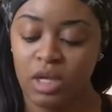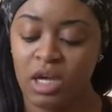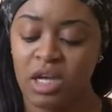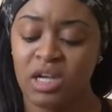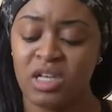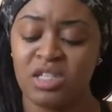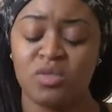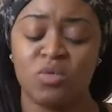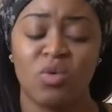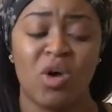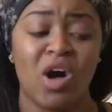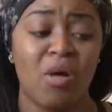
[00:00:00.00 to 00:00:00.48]

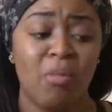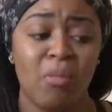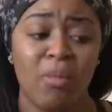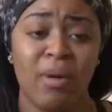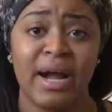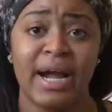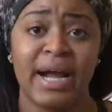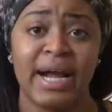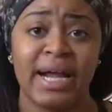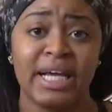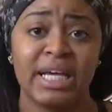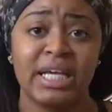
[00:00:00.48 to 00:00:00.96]
Because
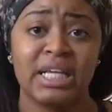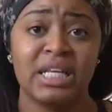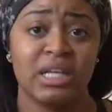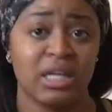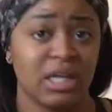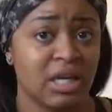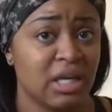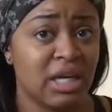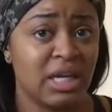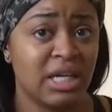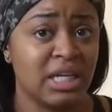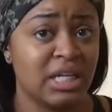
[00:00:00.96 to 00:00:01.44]
Walmart,
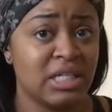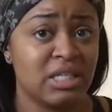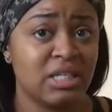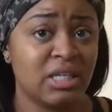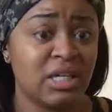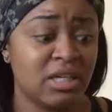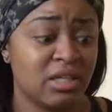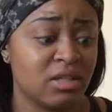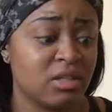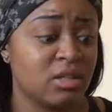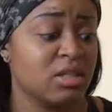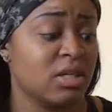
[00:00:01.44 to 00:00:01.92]

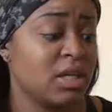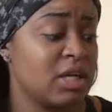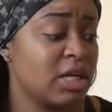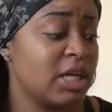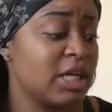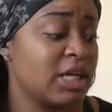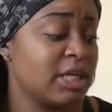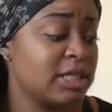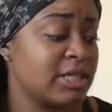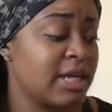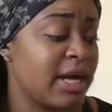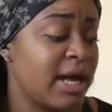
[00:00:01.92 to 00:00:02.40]
honestly, is gonna
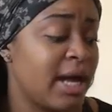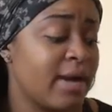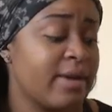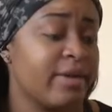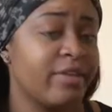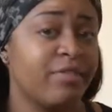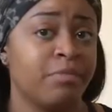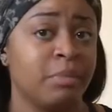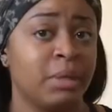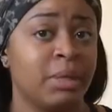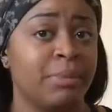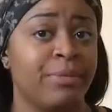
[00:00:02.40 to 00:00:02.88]
get
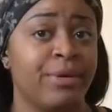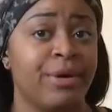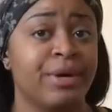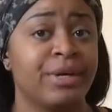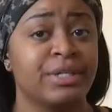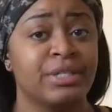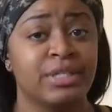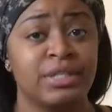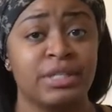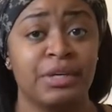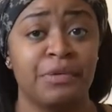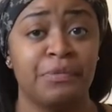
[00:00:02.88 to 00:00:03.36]
tired of me
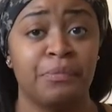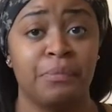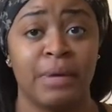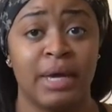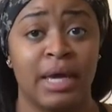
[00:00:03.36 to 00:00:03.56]
bringing stuff